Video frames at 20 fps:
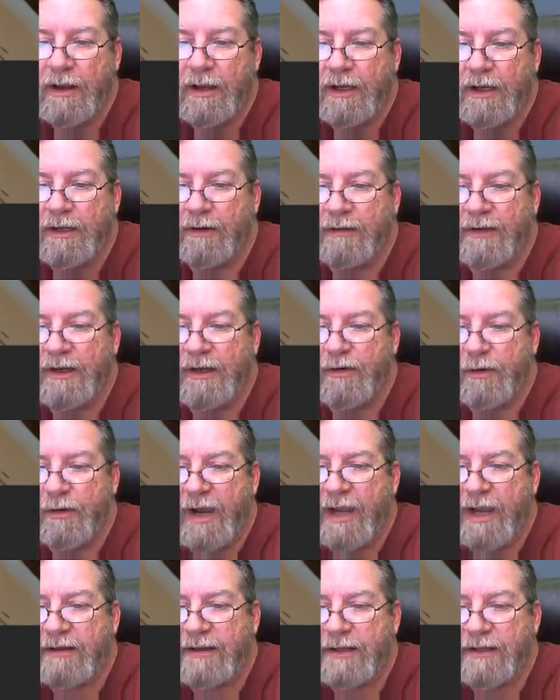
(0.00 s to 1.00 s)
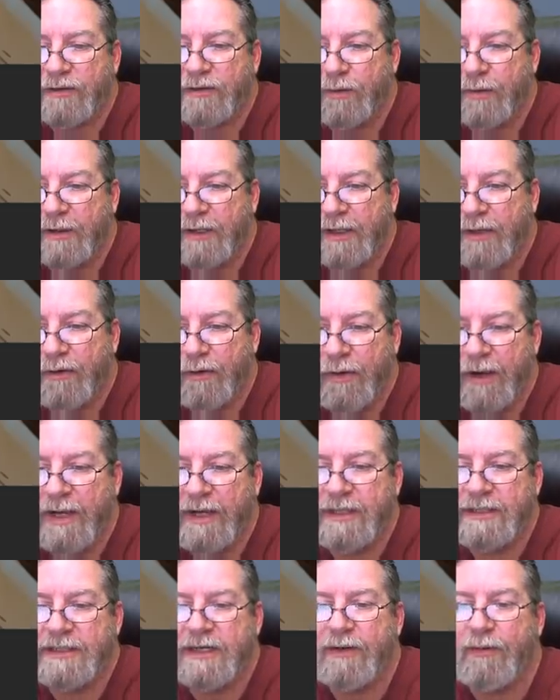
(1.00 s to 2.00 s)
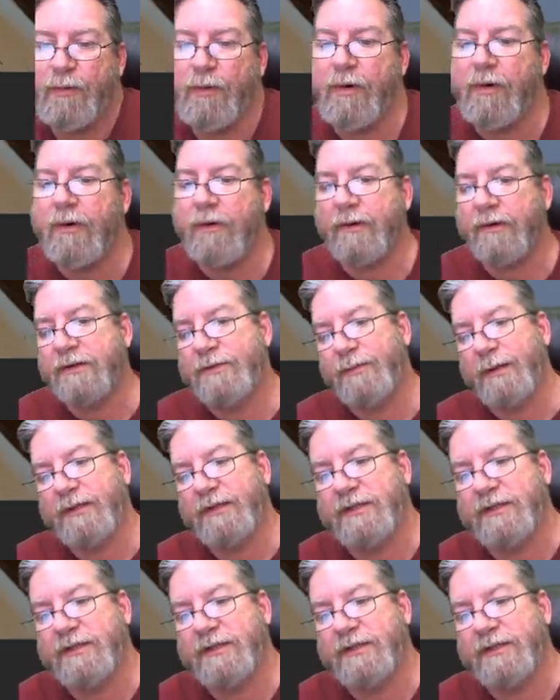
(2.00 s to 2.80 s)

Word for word: You know, they create these really crazy worlds, but the